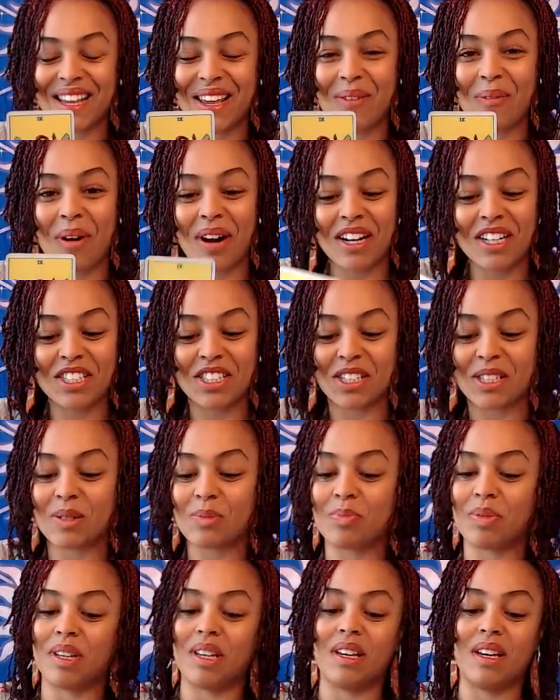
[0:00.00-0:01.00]
You want to
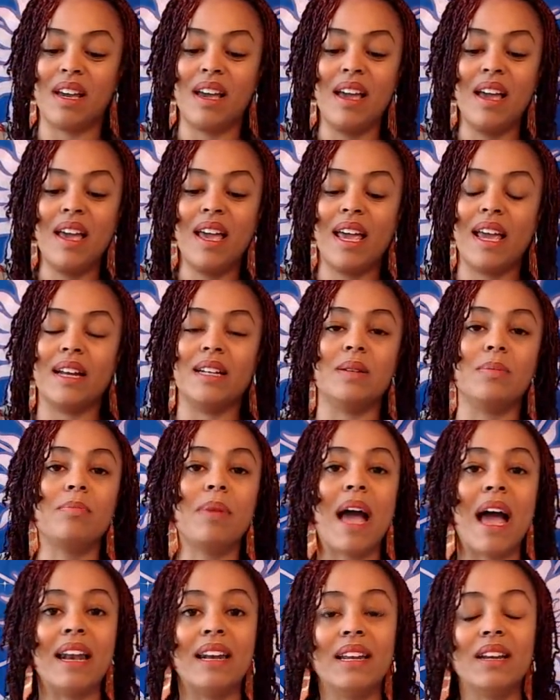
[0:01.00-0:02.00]
just be
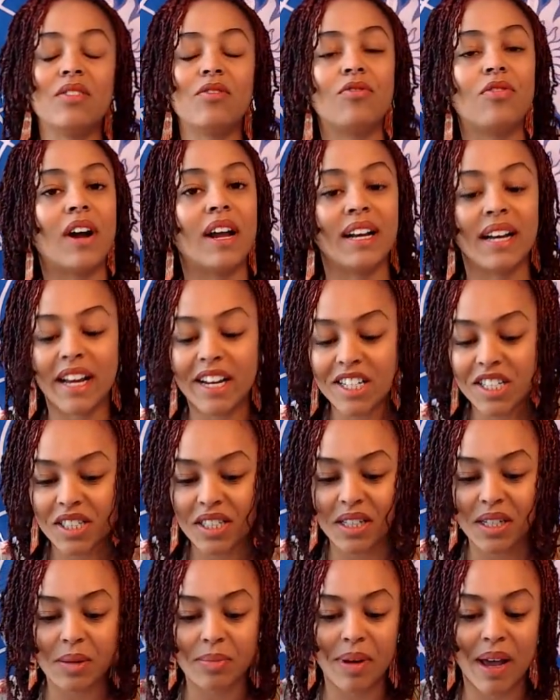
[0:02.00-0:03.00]
independent,
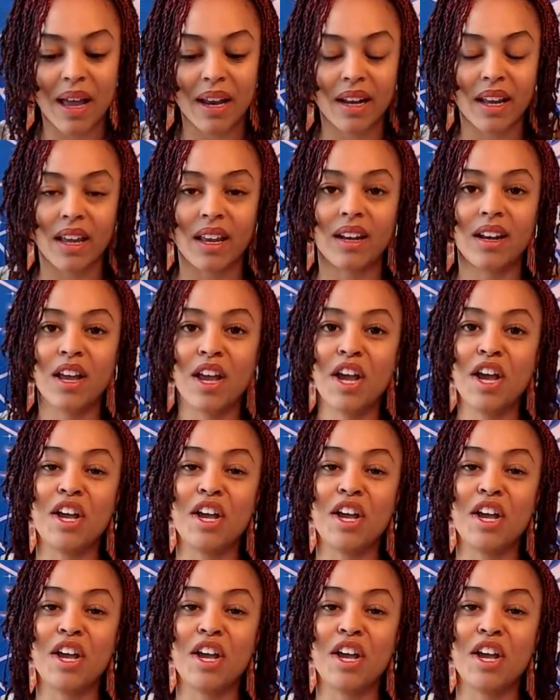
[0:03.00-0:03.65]
financially independent.